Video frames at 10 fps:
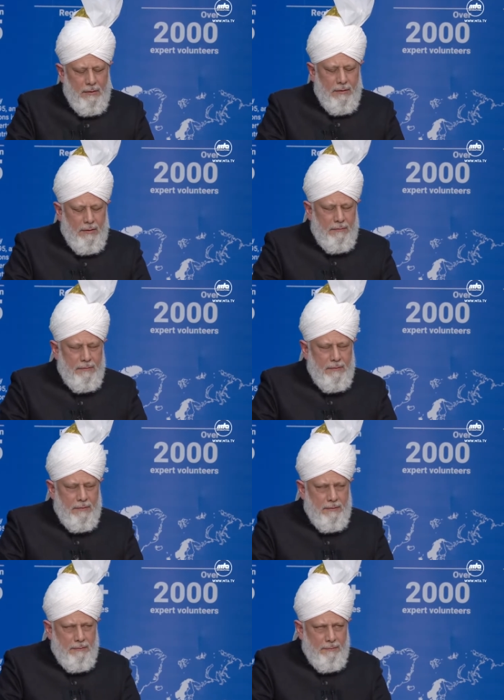the rift
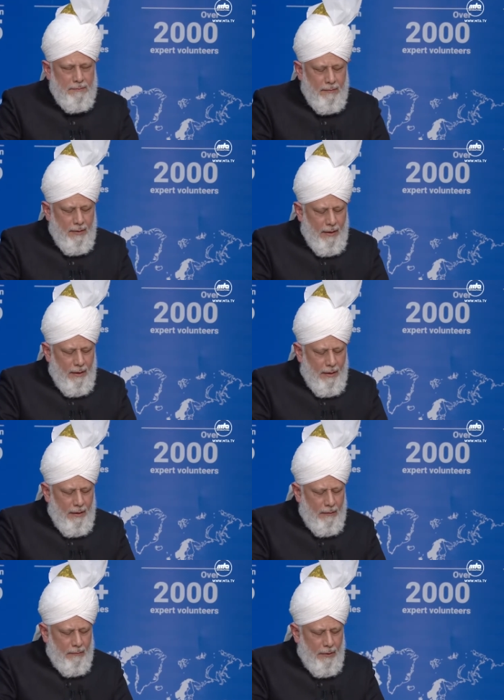
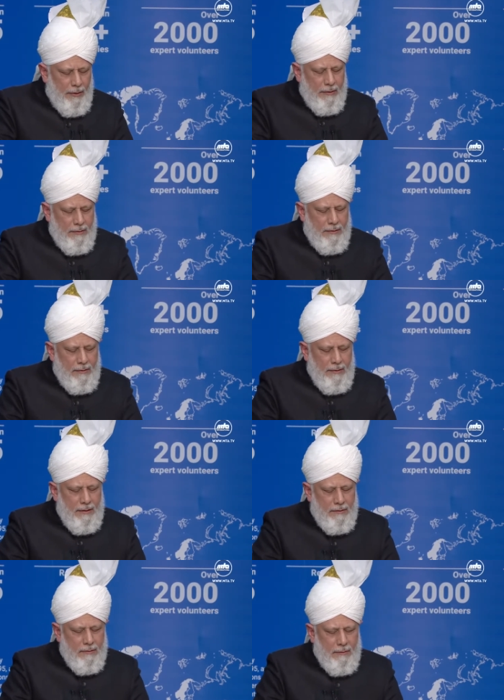and void
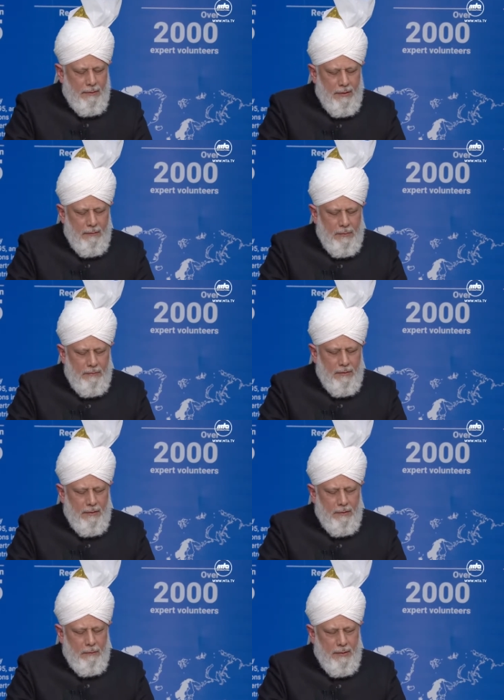that is growing
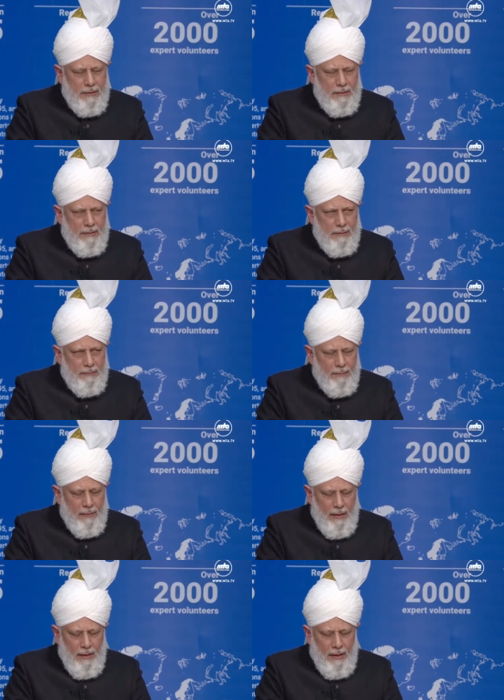between humanity
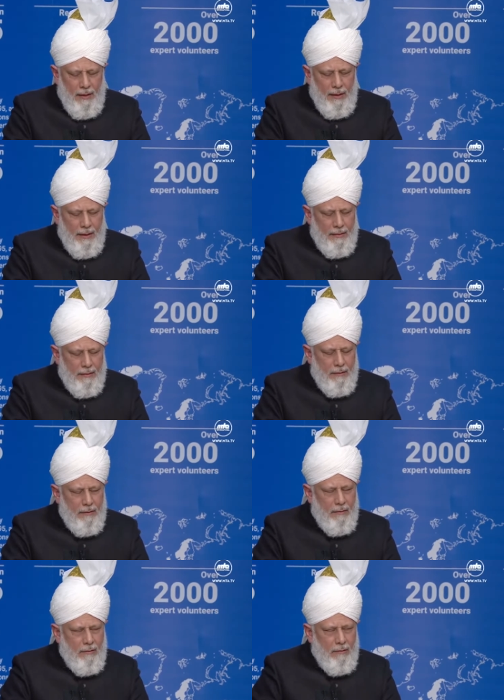and
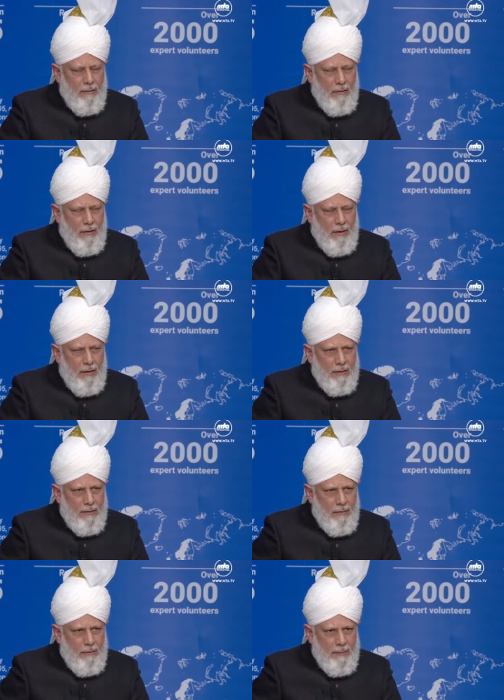Allah
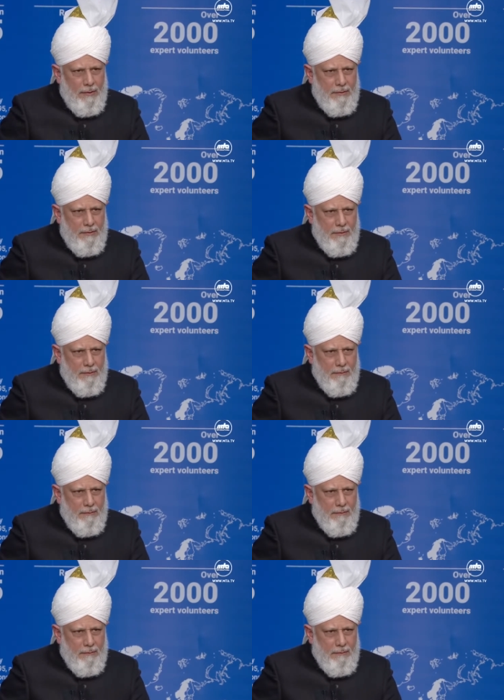the Almighty.